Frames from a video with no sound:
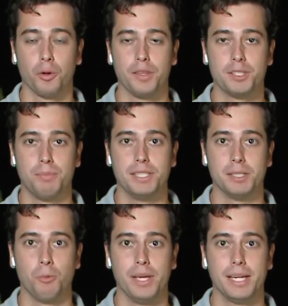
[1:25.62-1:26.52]
this busy
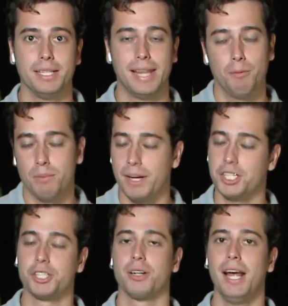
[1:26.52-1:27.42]
weekend, and they want to make
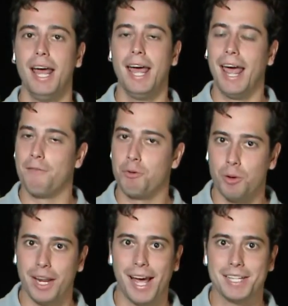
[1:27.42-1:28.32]
sure everyone
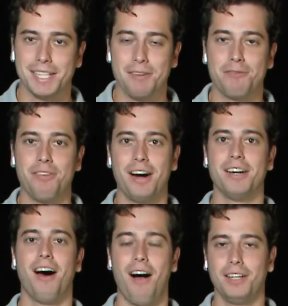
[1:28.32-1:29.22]
has a fun
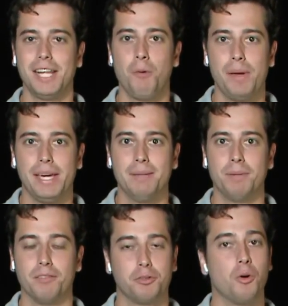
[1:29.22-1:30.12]
holiday weekend. But
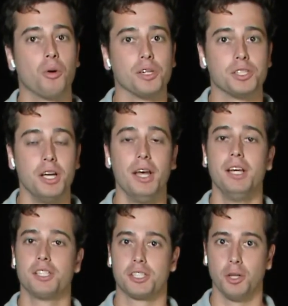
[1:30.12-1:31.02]
of course,
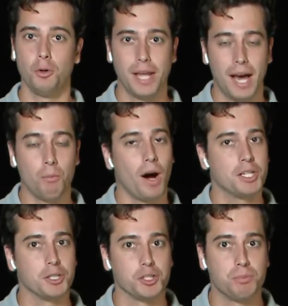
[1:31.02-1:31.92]
slow down, watch
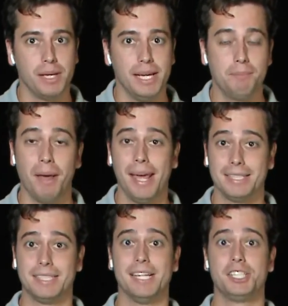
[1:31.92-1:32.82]
your speed, pay
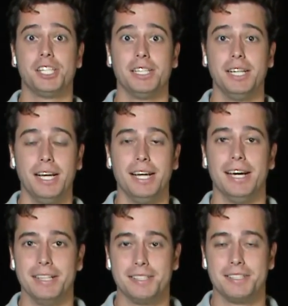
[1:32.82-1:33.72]
attention,
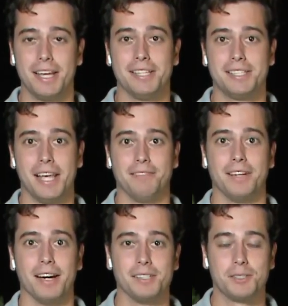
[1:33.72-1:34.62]
and stay safe,
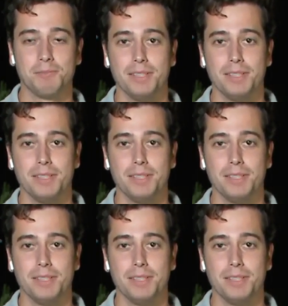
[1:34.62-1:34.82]
guys.